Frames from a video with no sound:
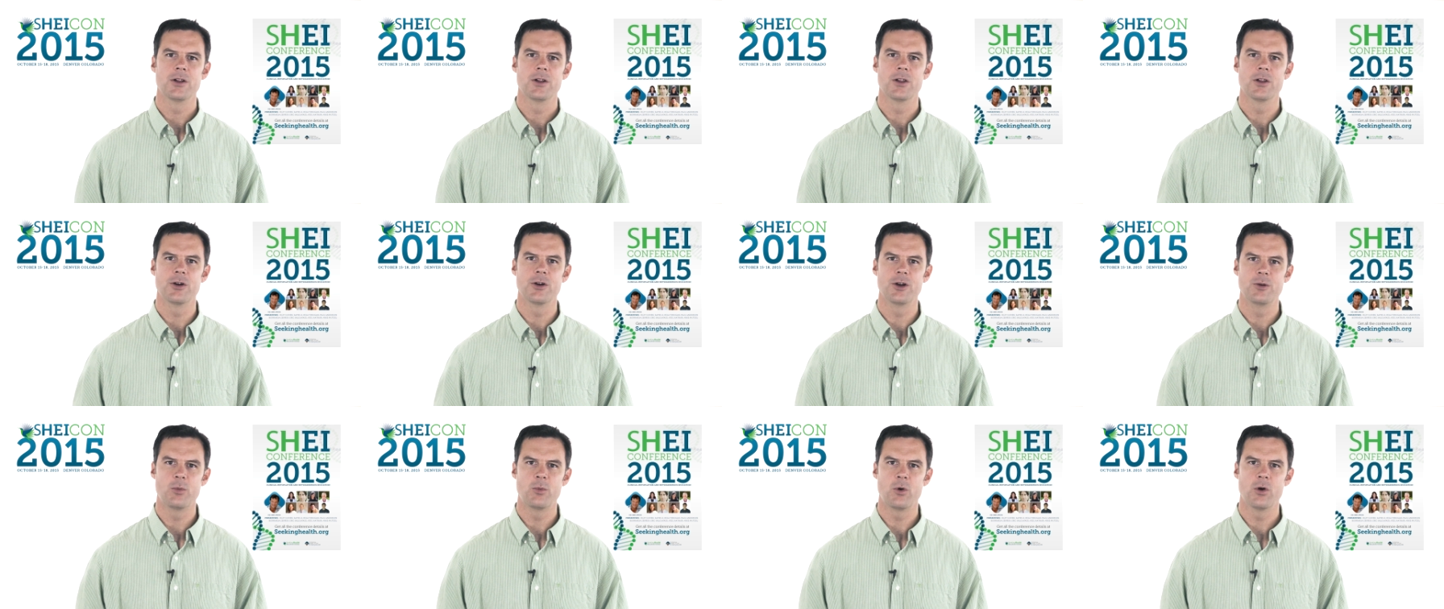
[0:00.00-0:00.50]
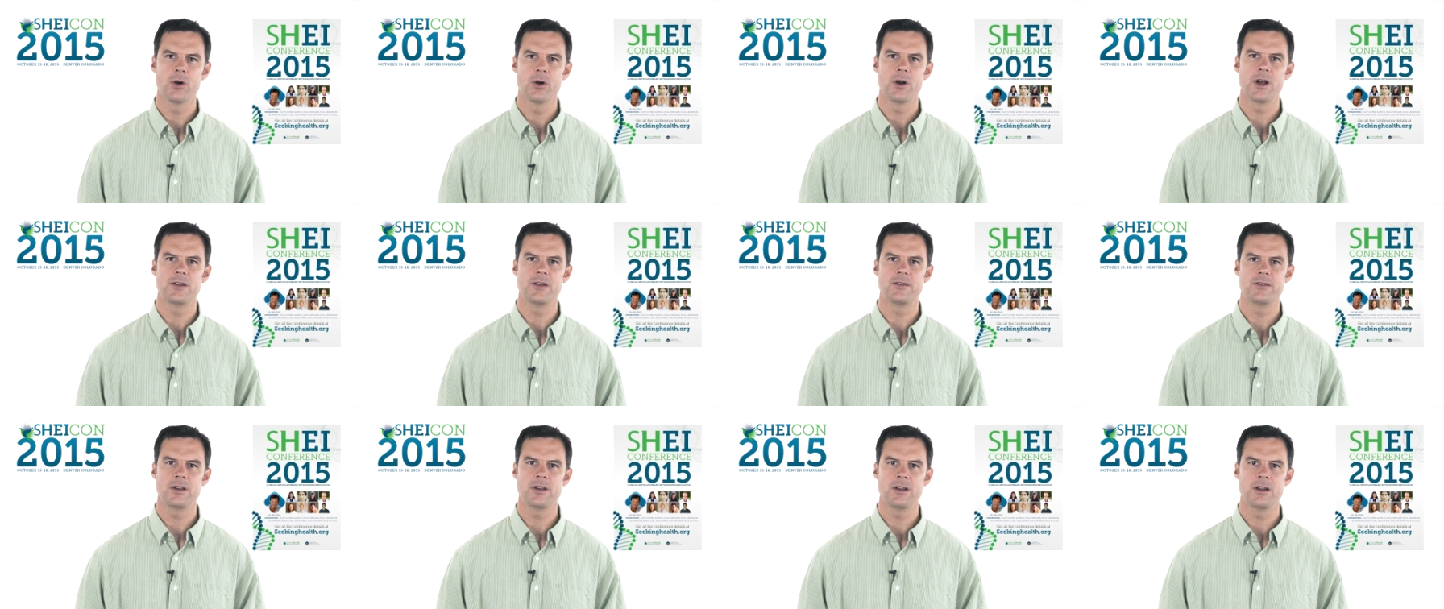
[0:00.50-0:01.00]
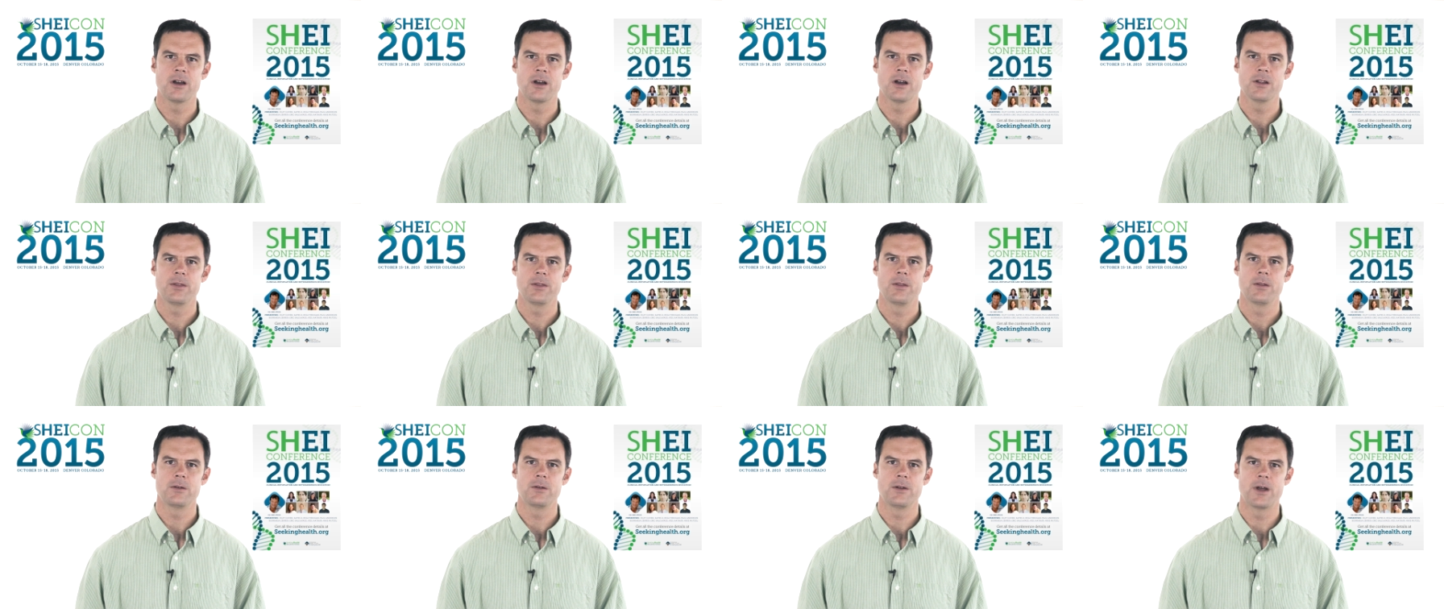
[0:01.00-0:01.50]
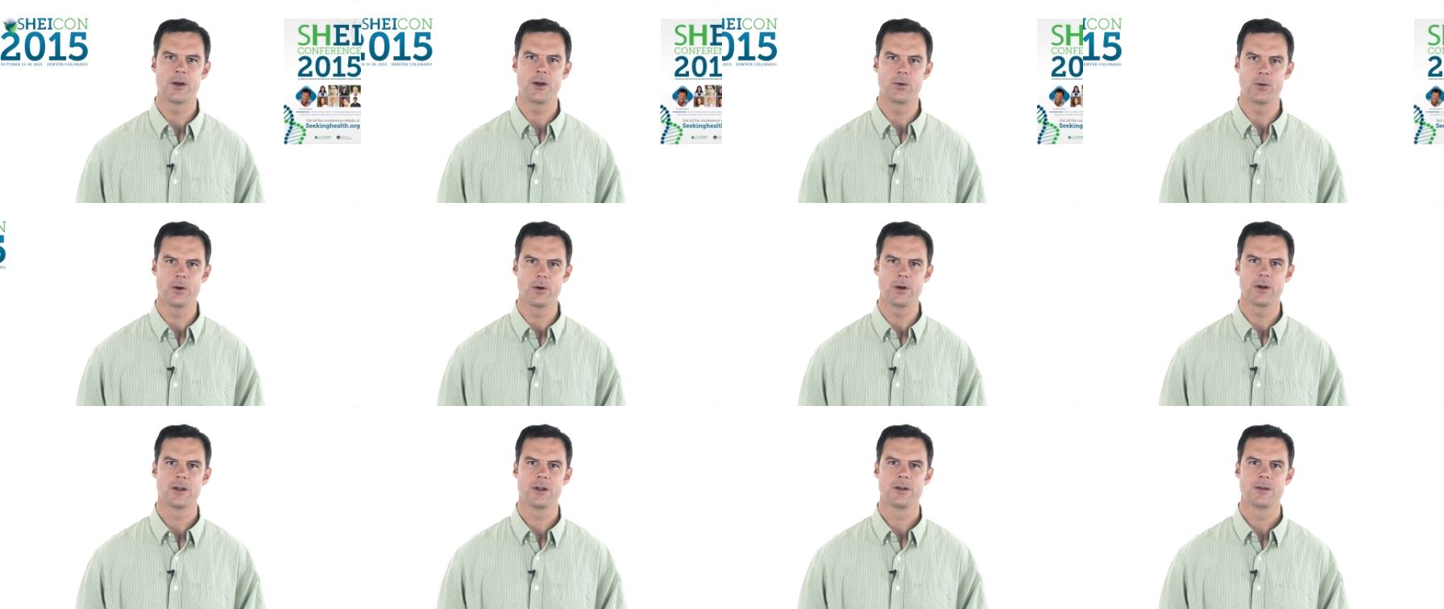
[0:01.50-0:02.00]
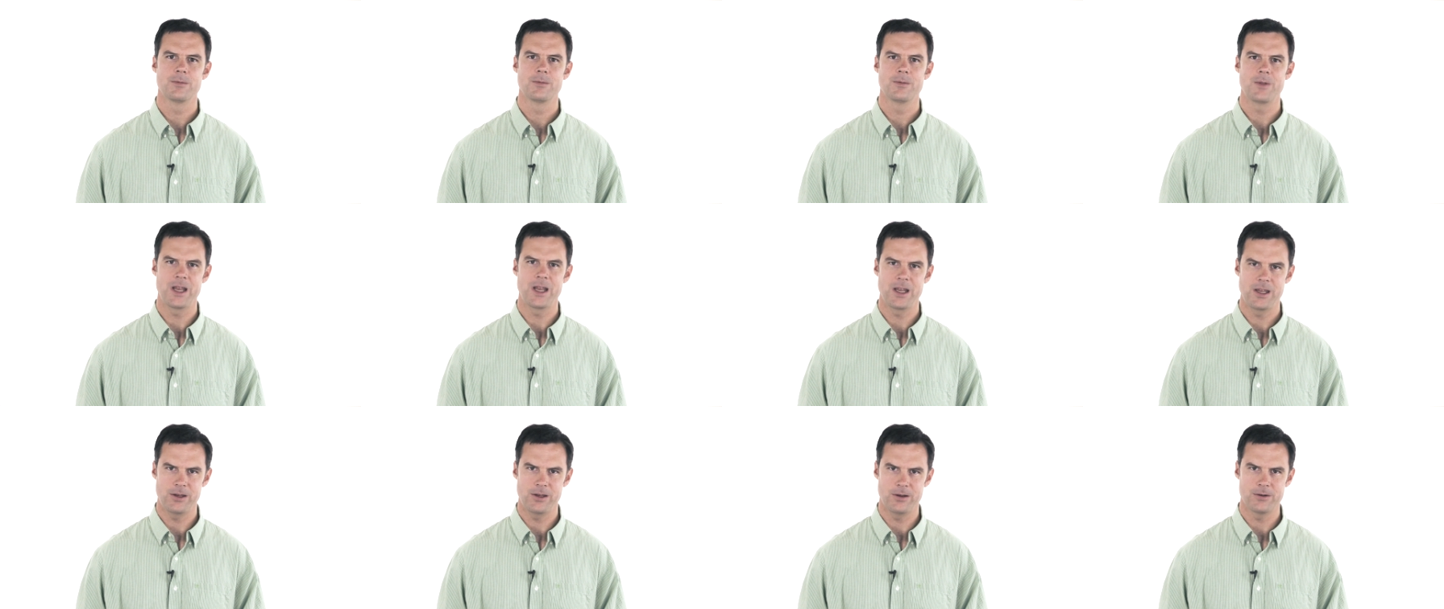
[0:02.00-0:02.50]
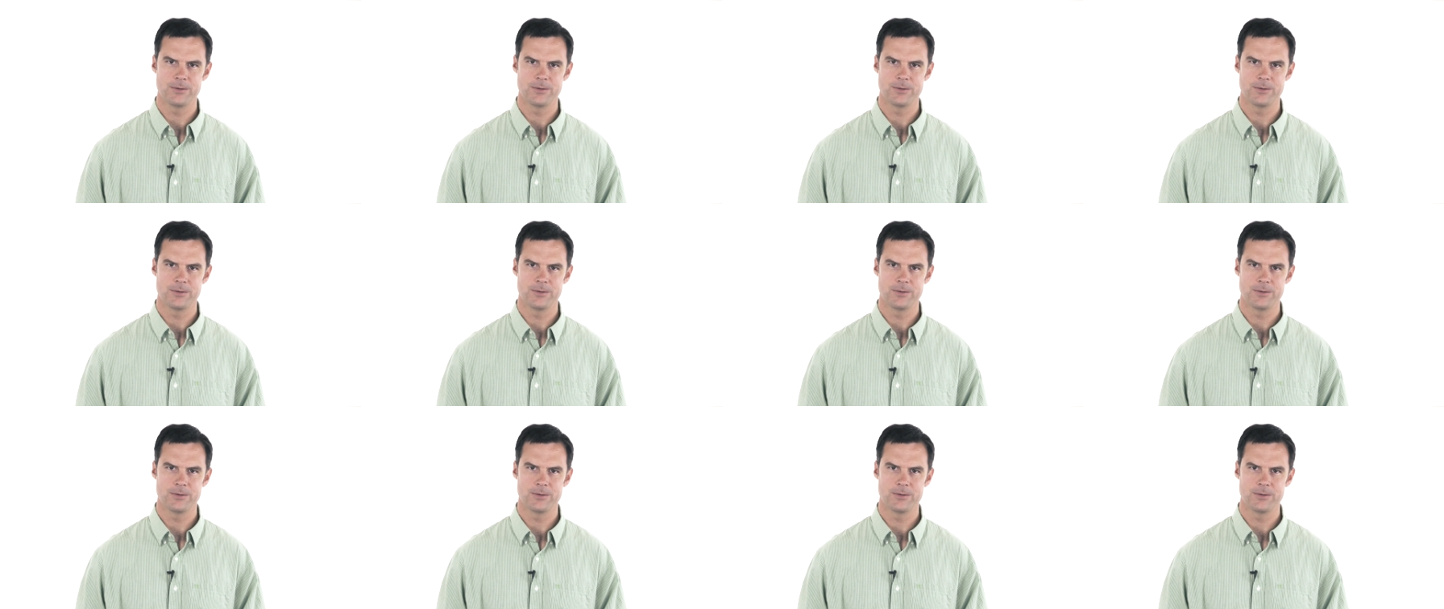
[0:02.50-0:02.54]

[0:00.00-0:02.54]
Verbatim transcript: Learn more at seekinghealth.org. Thank